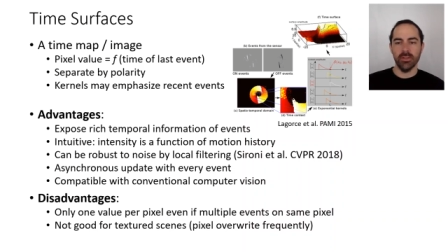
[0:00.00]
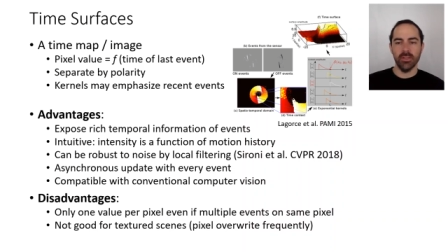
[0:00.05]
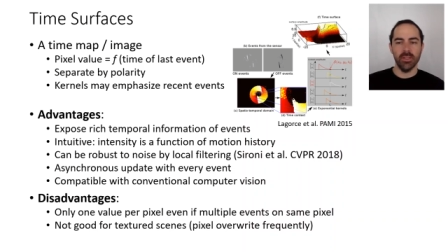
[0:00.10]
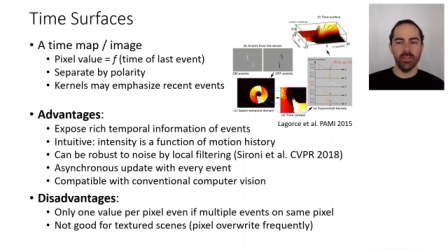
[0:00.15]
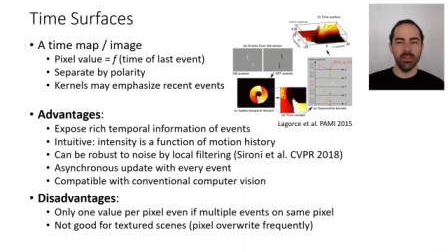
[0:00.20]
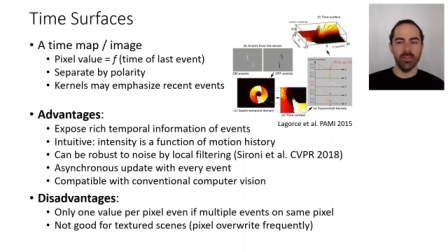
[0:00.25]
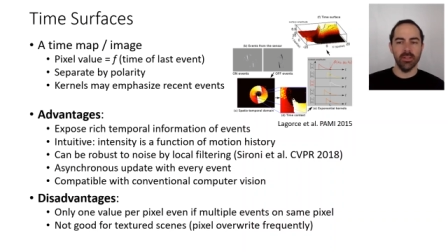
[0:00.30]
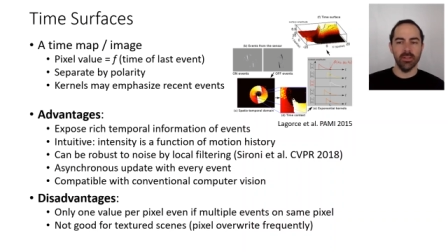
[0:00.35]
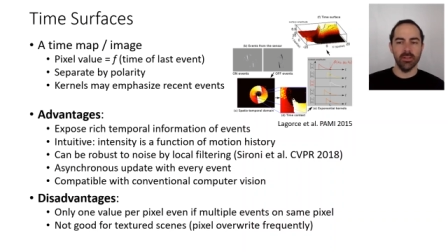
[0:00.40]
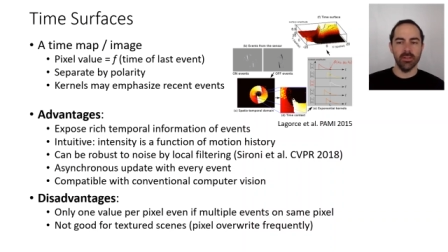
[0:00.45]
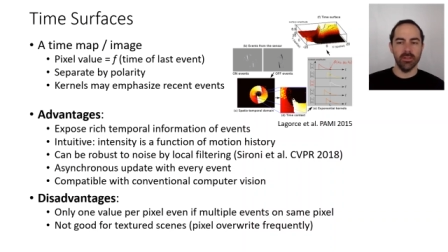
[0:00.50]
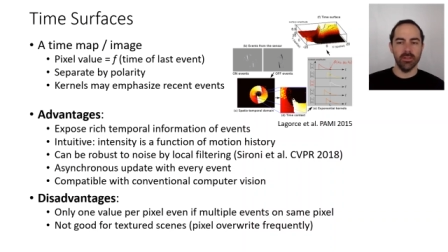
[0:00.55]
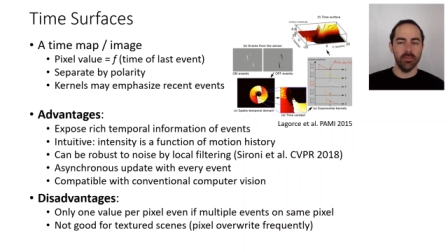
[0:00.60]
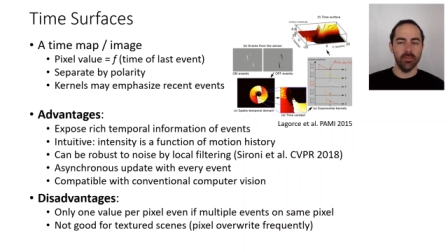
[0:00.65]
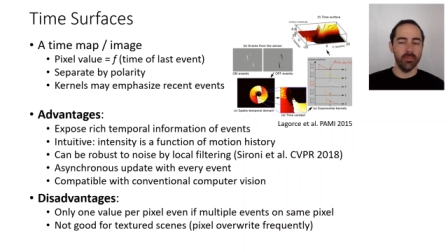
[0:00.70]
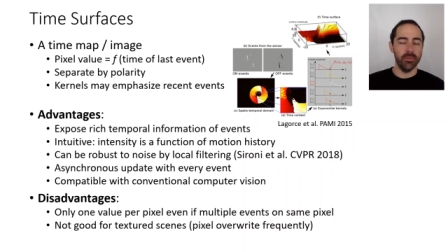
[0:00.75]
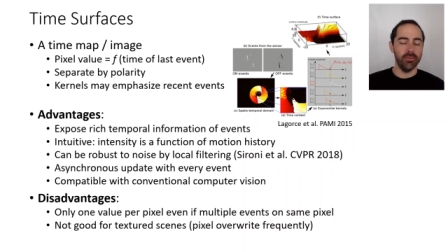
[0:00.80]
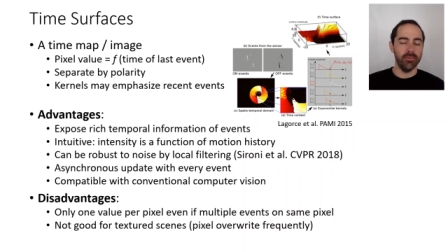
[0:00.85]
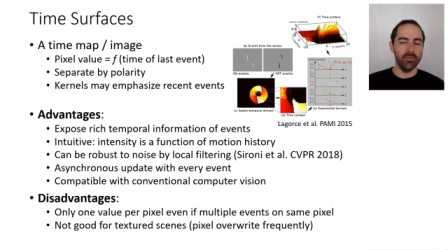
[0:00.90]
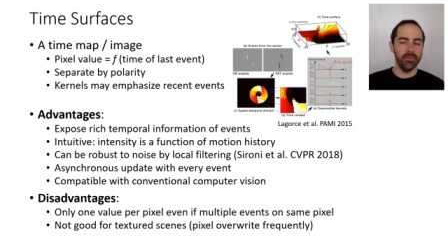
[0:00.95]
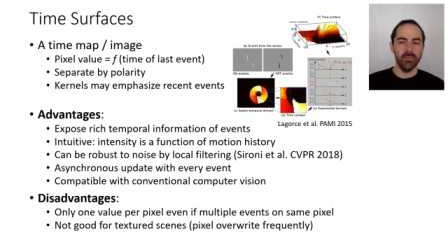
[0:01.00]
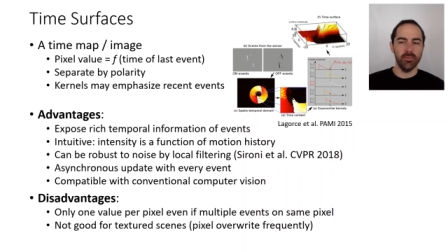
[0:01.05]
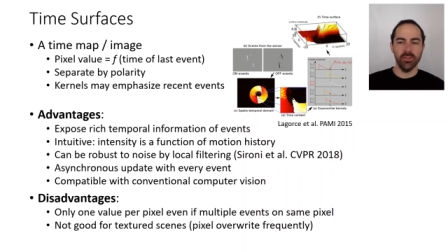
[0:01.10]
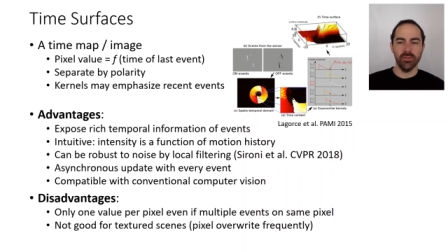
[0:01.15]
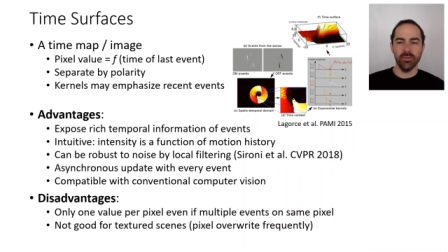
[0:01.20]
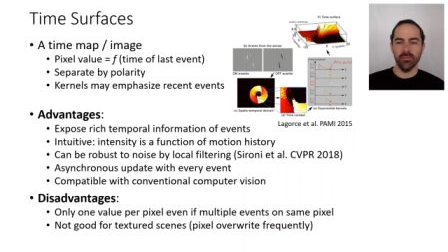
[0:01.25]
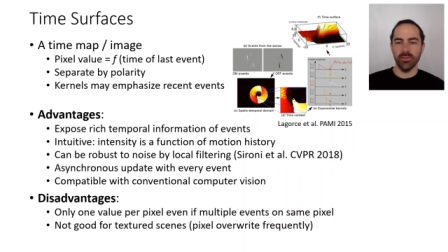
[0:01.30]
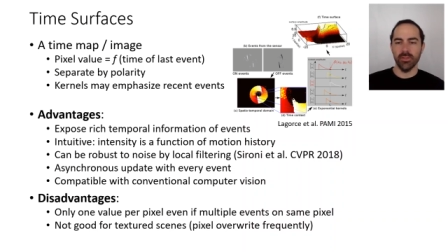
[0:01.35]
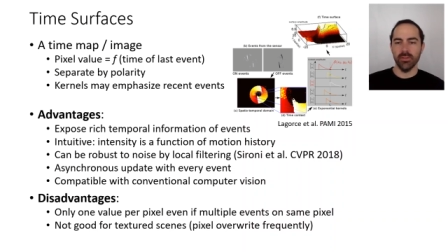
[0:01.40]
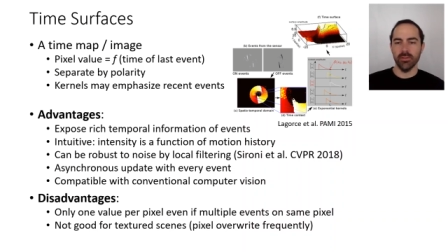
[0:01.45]
They, they, the
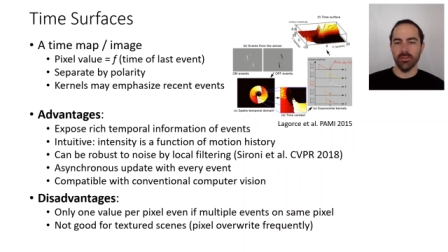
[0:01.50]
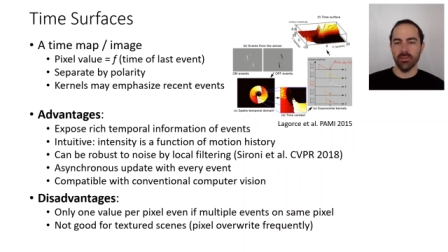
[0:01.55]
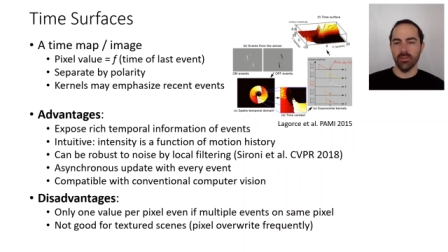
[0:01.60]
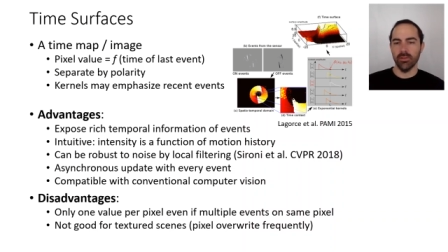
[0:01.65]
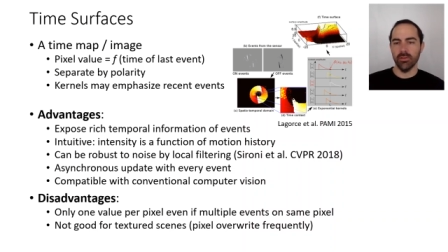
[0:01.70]
performance of these